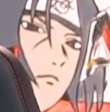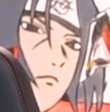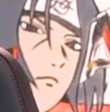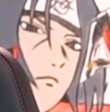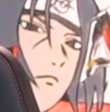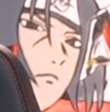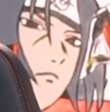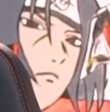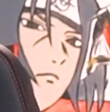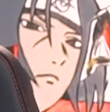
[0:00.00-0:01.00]

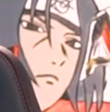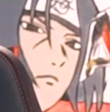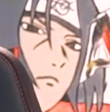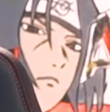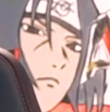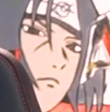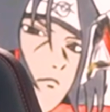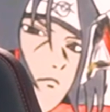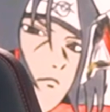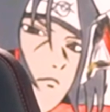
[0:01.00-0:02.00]

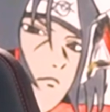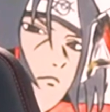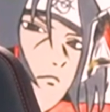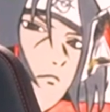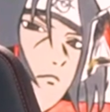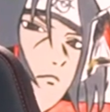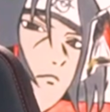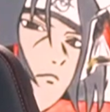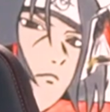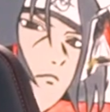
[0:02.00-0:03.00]

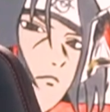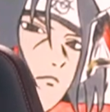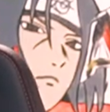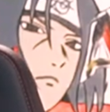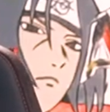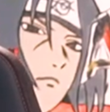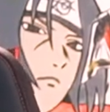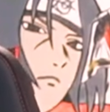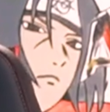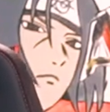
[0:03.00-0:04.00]

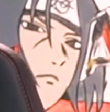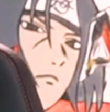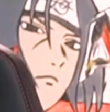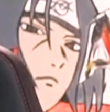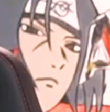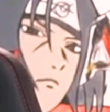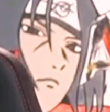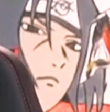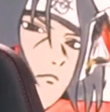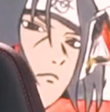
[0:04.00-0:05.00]

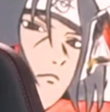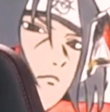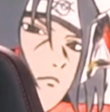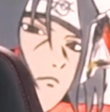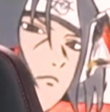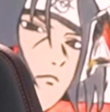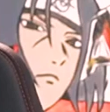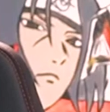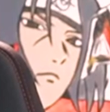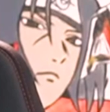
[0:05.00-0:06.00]

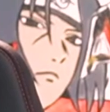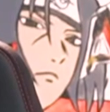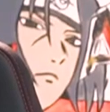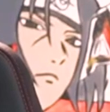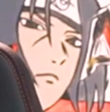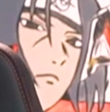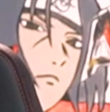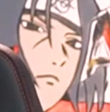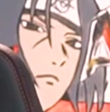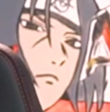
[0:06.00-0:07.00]

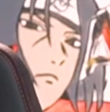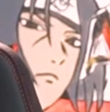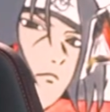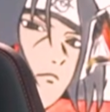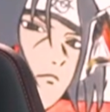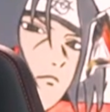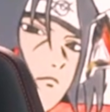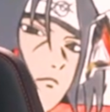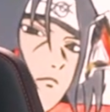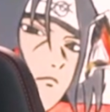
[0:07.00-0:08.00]
This person isn't speaking.